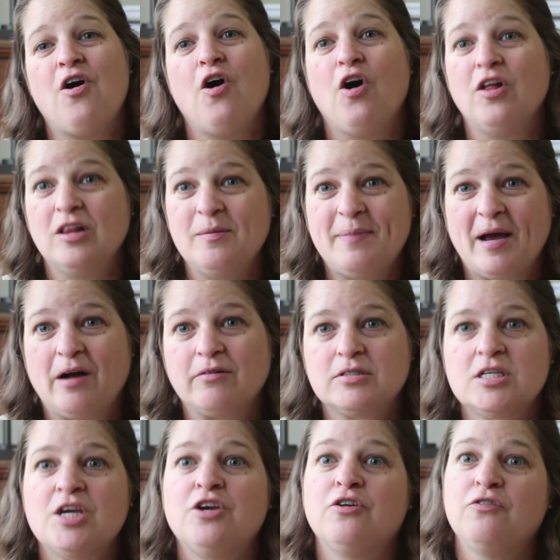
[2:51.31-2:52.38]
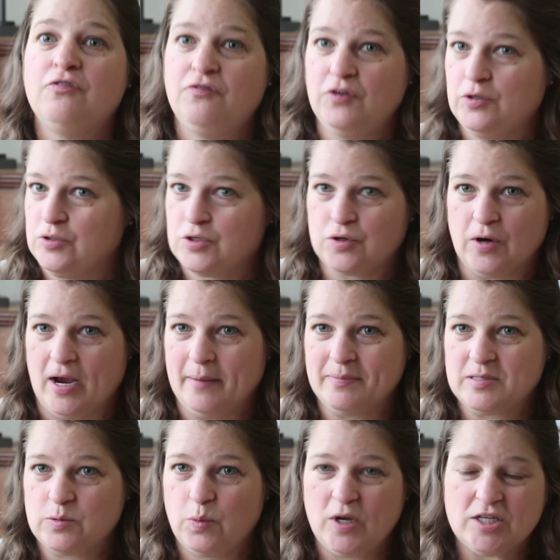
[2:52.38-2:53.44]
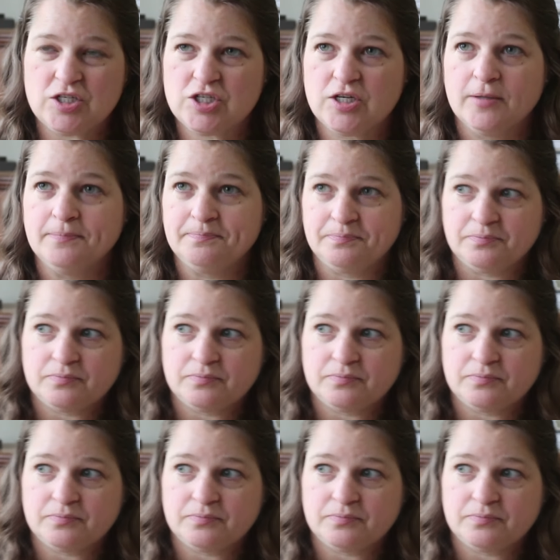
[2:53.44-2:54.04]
all about food scraps, which